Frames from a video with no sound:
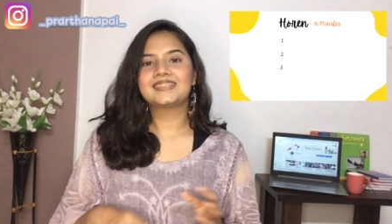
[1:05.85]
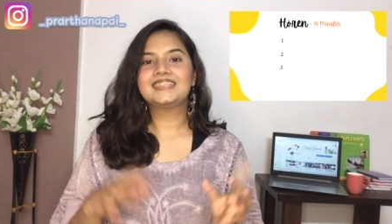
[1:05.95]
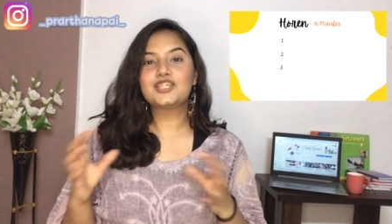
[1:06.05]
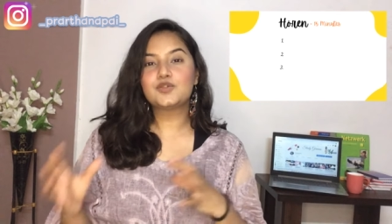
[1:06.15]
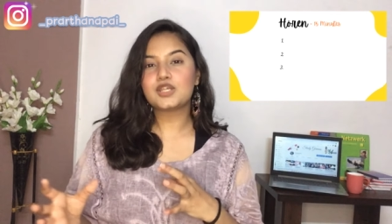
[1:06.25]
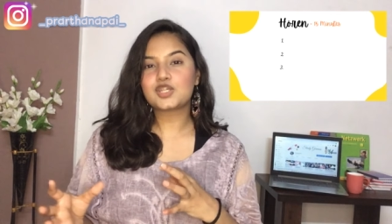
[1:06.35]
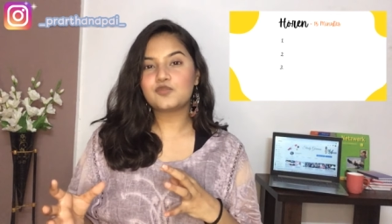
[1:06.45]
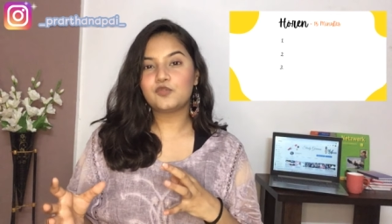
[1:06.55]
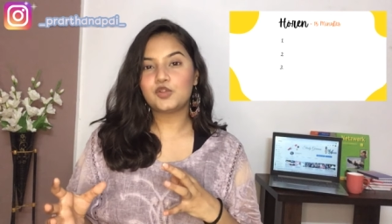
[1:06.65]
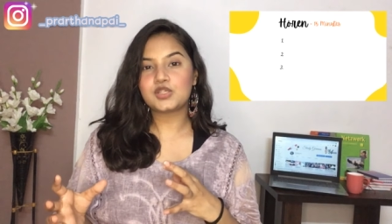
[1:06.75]
The duration
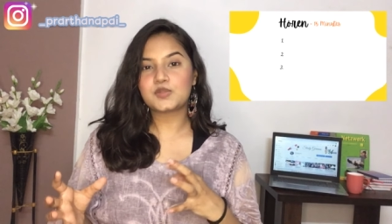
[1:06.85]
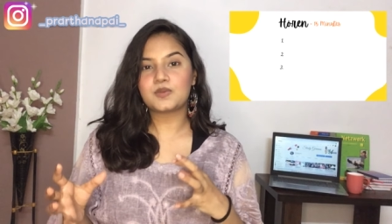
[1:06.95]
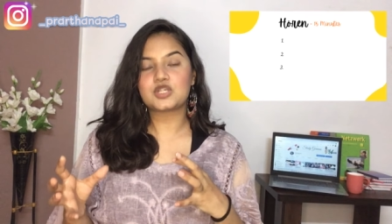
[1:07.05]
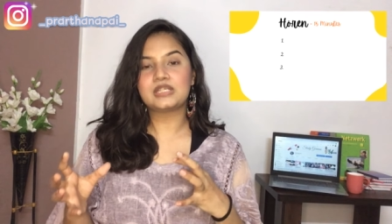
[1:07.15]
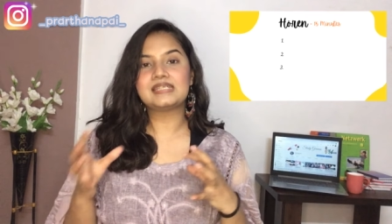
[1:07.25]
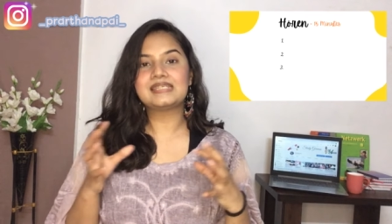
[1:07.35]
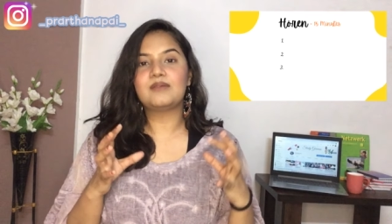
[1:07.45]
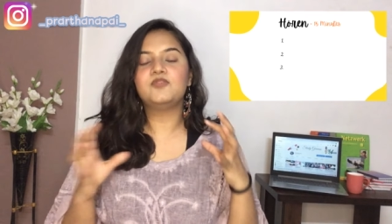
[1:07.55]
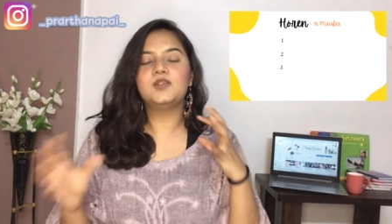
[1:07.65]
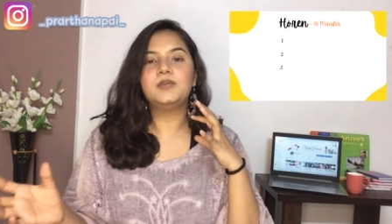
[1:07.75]
for your Sprechen
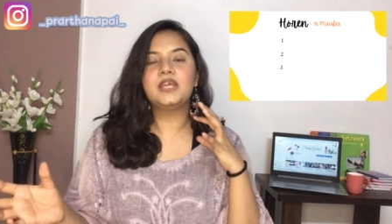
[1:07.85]
exam will be